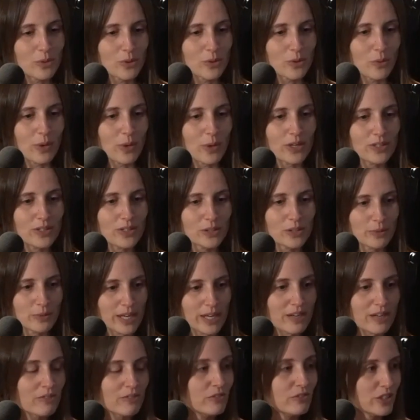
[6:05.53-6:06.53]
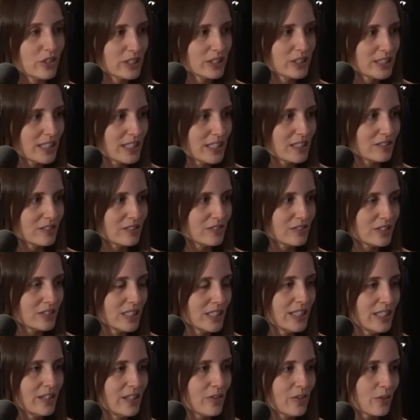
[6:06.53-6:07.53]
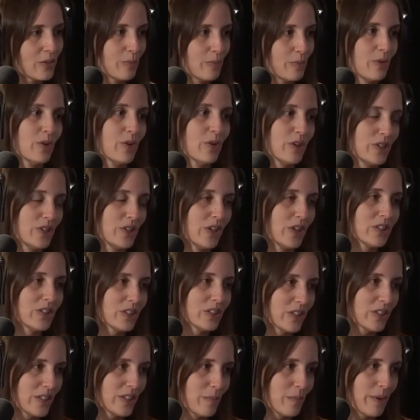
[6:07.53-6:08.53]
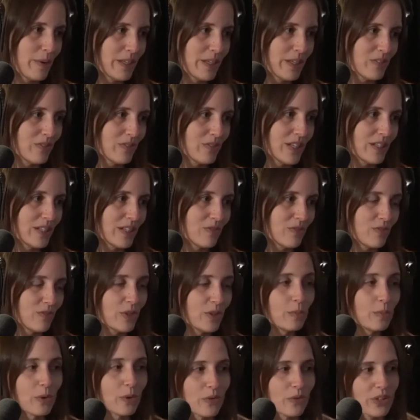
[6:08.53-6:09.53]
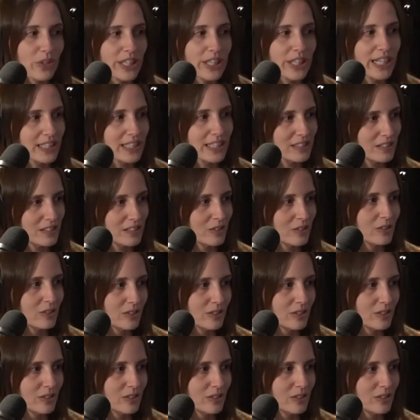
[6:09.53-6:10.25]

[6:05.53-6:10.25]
awareness we have of ourselves, the more our dogs are going to benefit and feel more relaxed too.